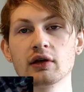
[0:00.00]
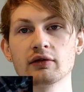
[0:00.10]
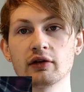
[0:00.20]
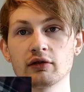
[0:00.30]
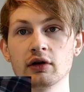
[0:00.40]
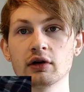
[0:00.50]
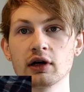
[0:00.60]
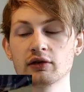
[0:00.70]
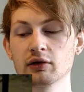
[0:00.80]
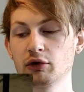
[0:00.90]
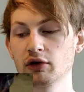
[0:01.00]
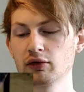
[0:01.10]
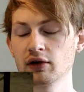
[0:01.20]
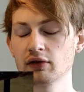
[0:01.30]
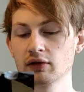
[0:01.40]
fret slot cutting
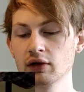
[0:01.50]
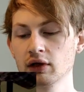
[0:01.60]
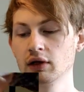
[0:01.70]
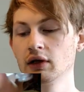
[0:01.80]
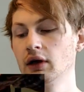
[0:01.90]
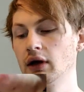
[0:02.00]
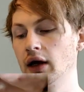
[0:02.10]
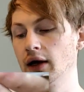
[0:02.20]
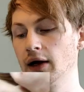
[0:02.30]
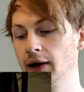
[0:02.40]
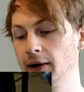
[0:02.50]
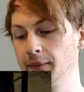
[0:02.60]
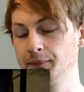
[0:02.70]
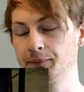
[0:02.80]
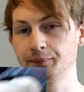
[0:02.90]
process.
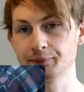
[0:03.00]
Um,